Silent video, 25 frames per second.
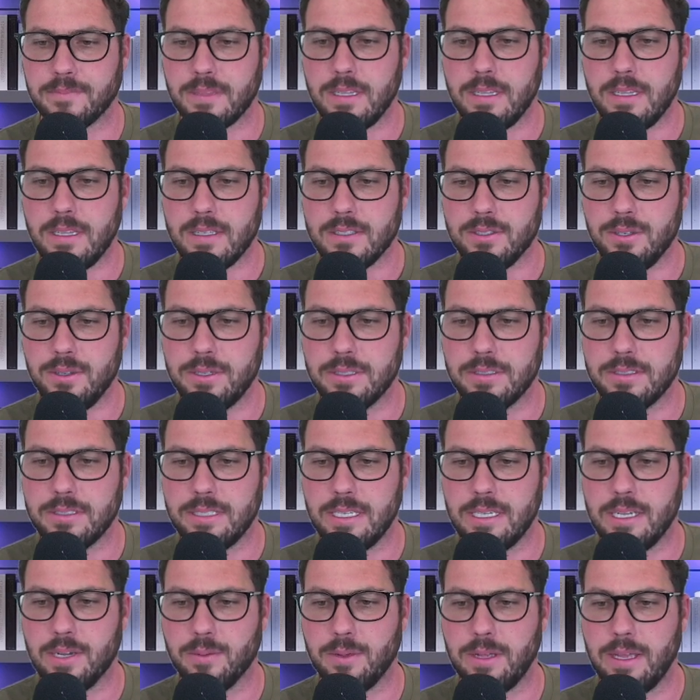So you can see
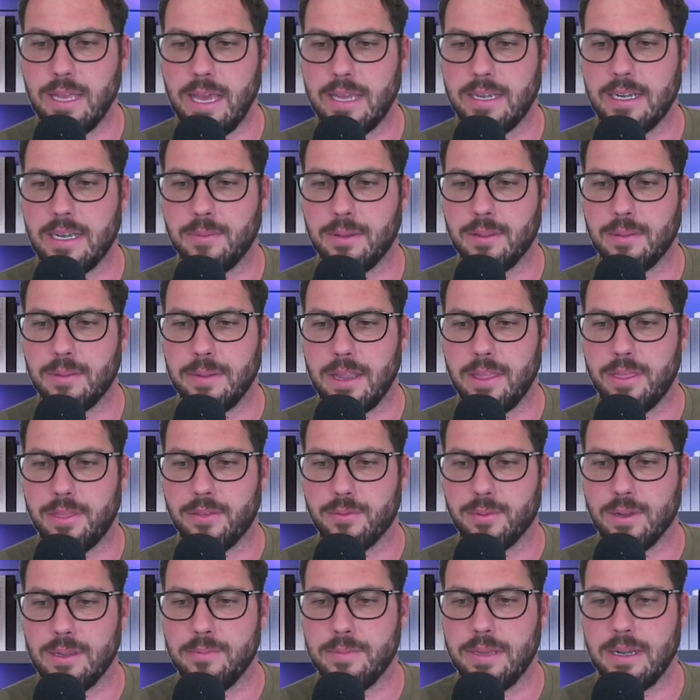here, we ended up with about a
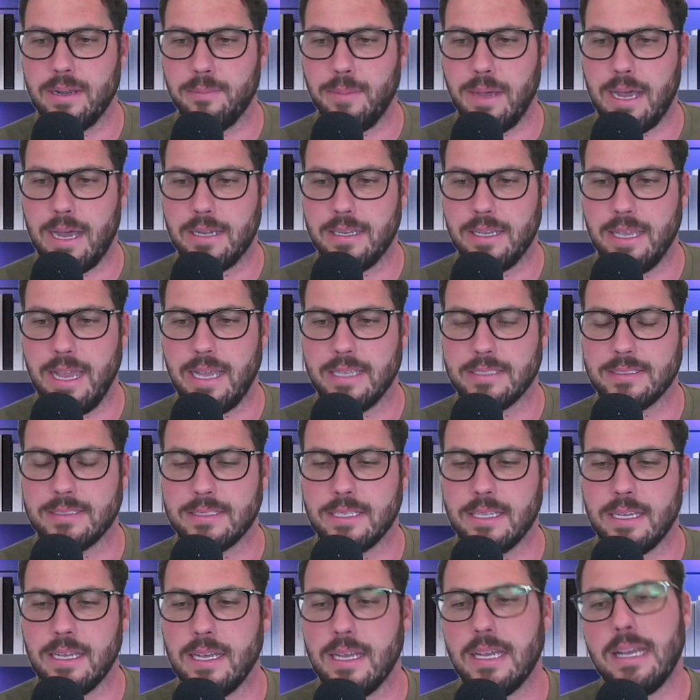3-minute
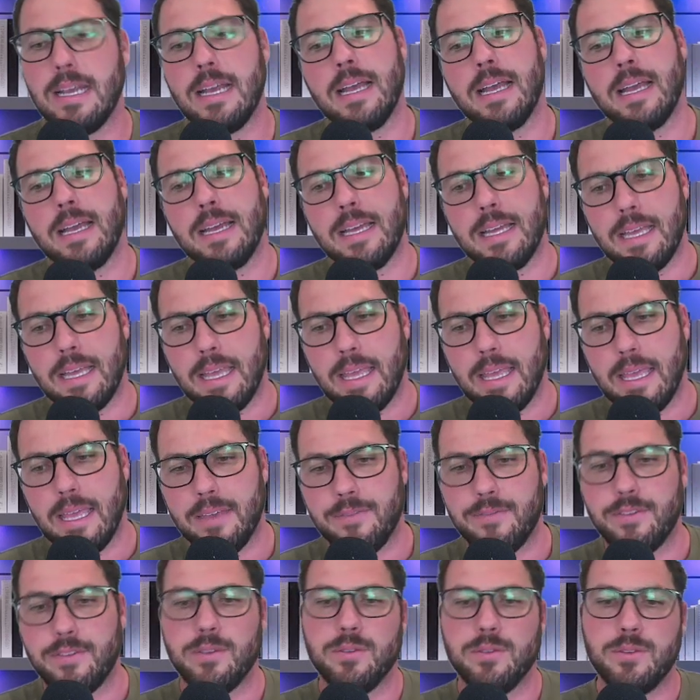podcast.
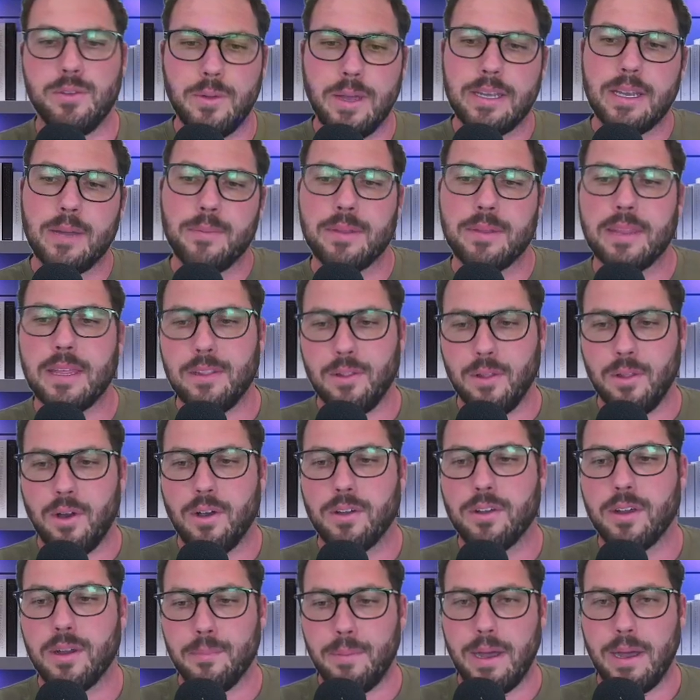If you do end up with a
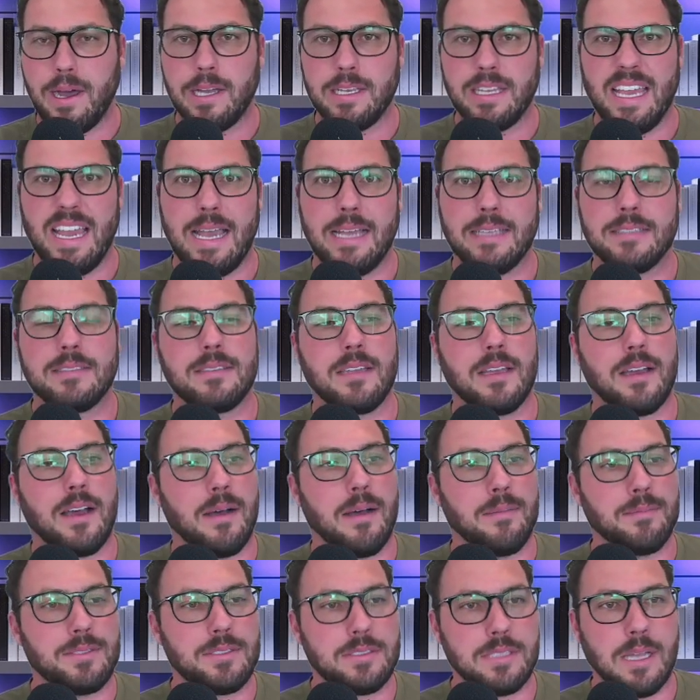longer
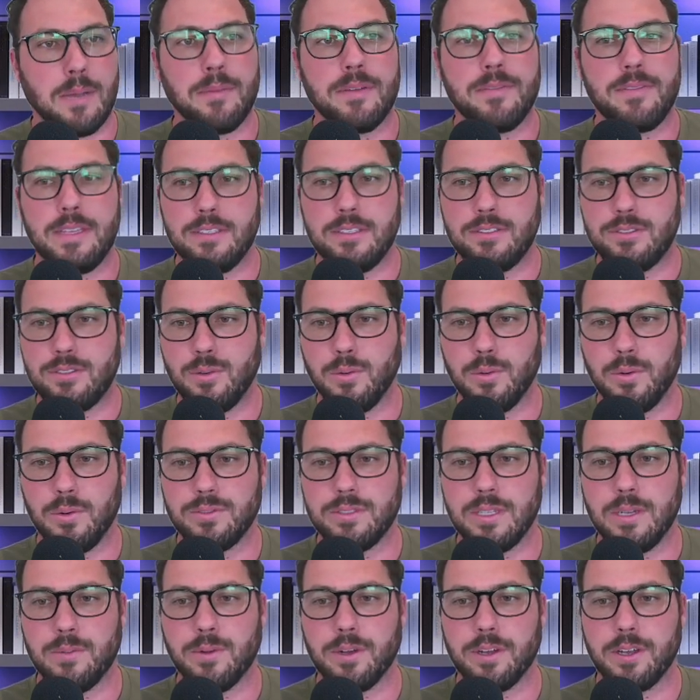podcast, some of these
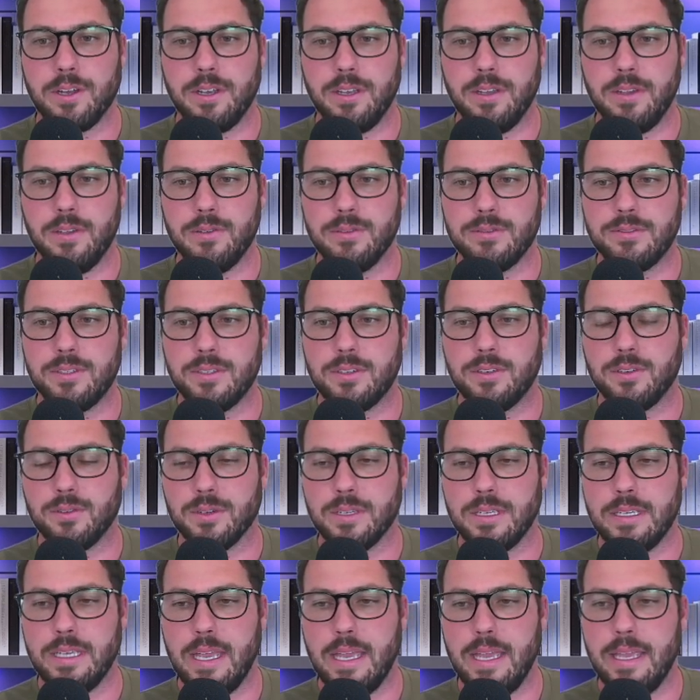tools that we're going to use to
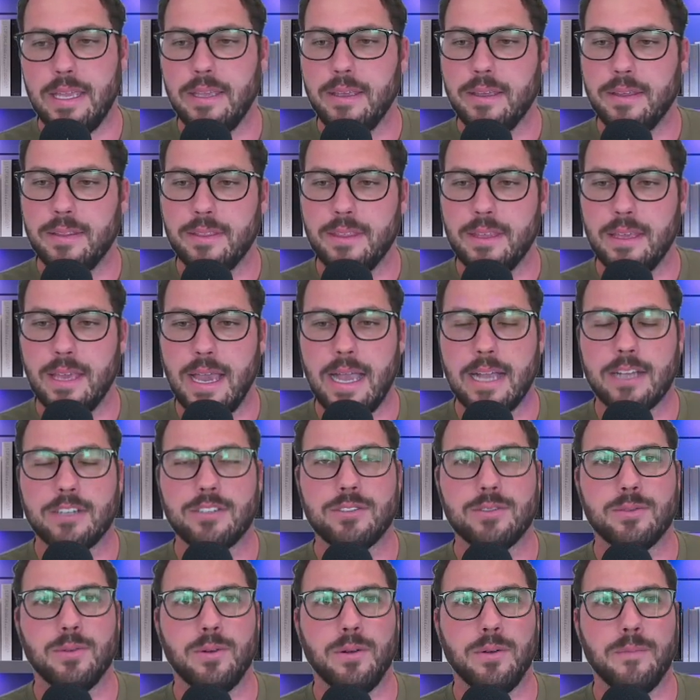create the
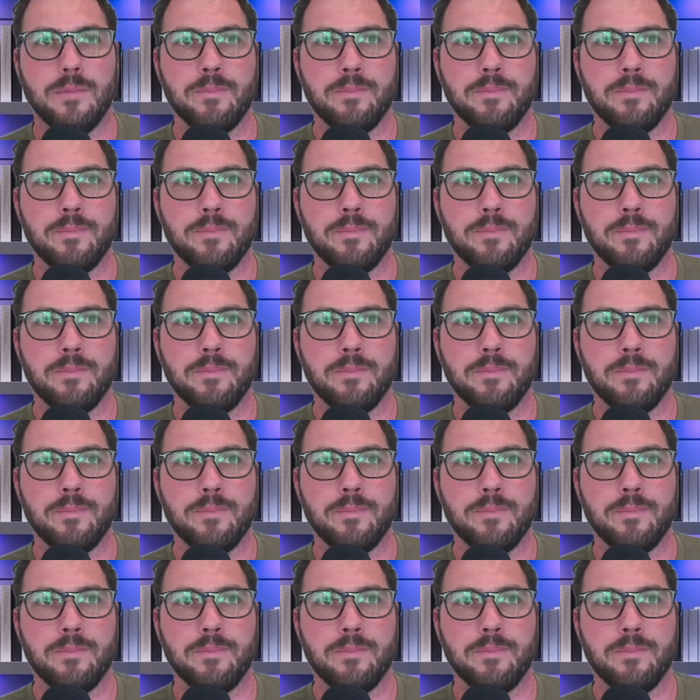actual